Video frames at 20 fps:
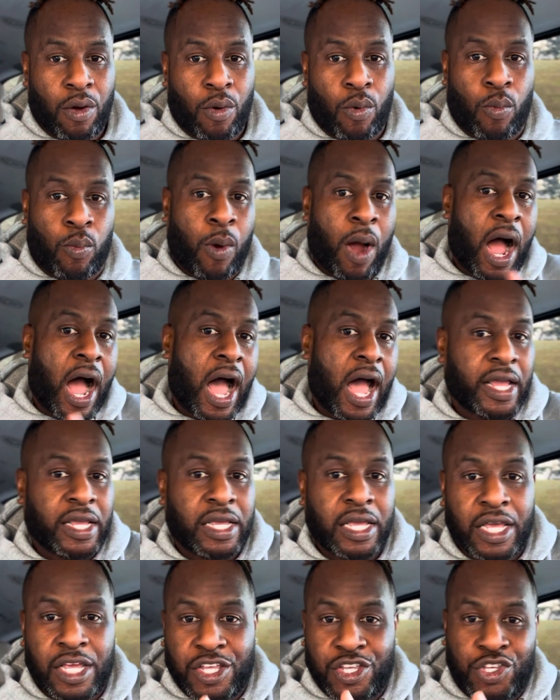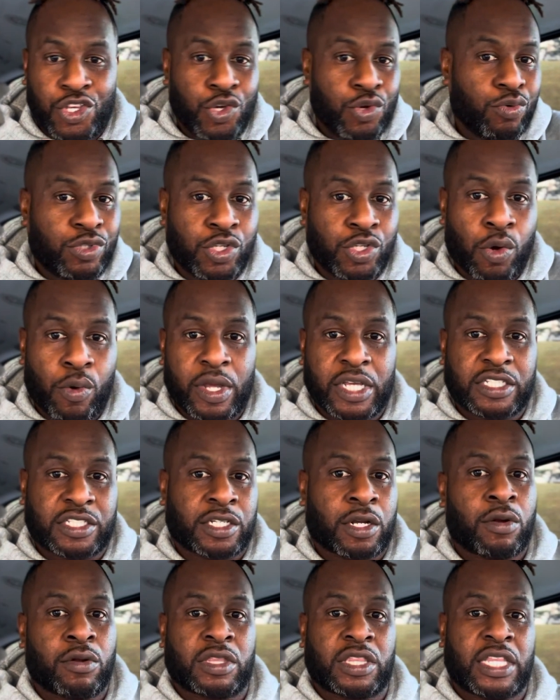Why you doing
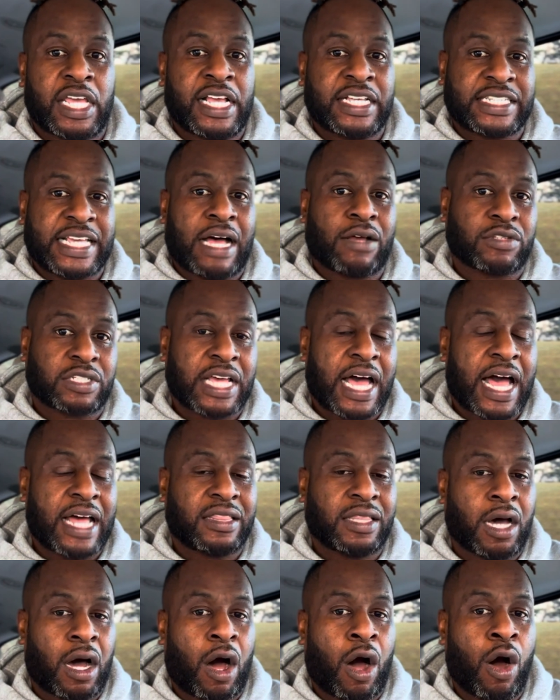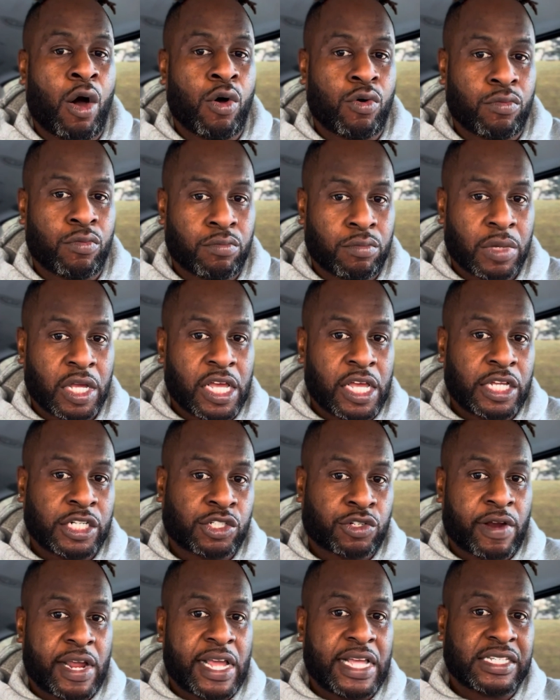certain things outside the home
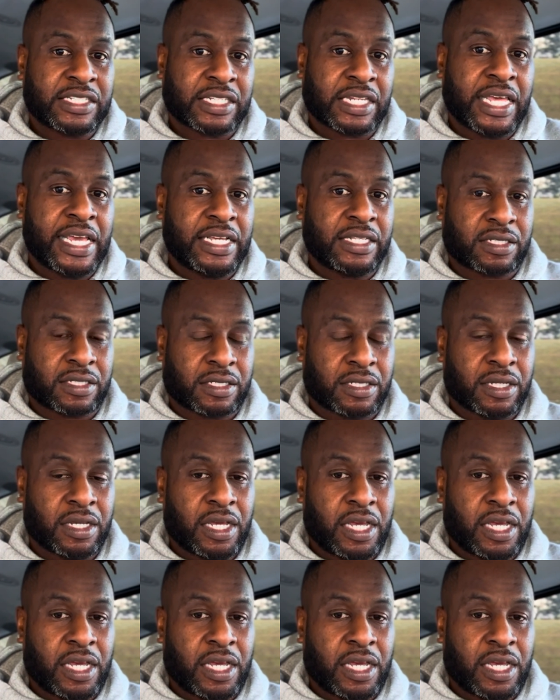translates